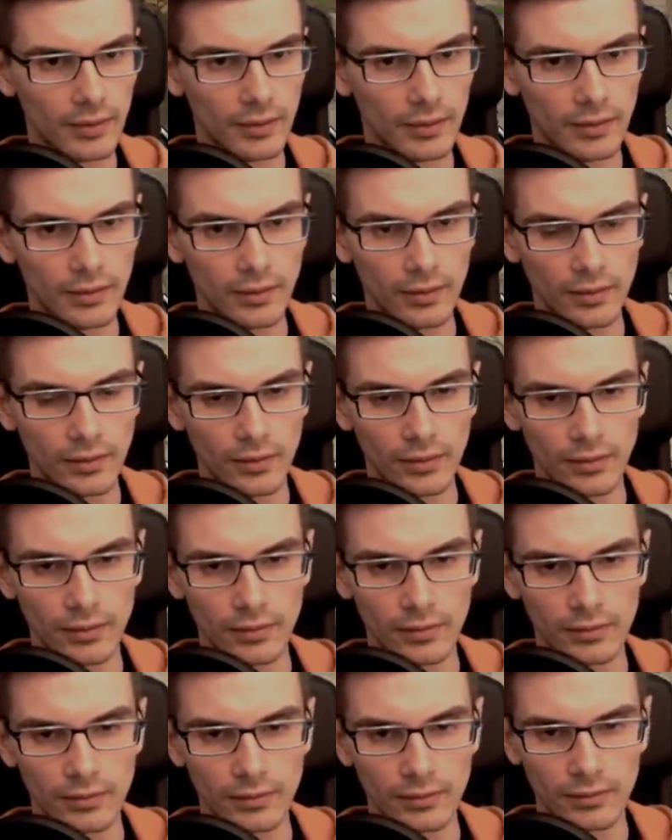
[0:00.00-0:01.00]
Oh,
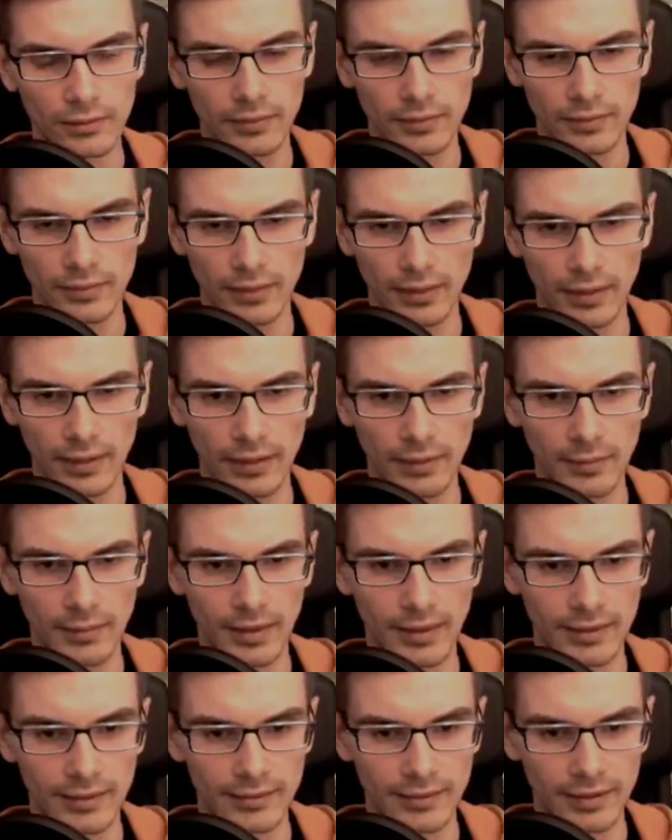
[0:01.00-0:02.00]
once again hit a
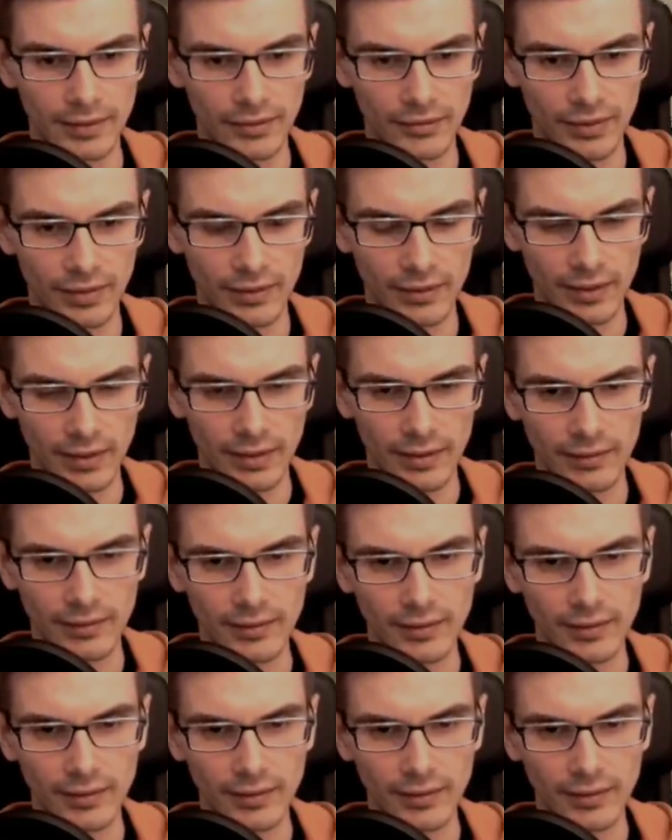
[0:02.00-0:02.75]
minion instead of Neath, I guess.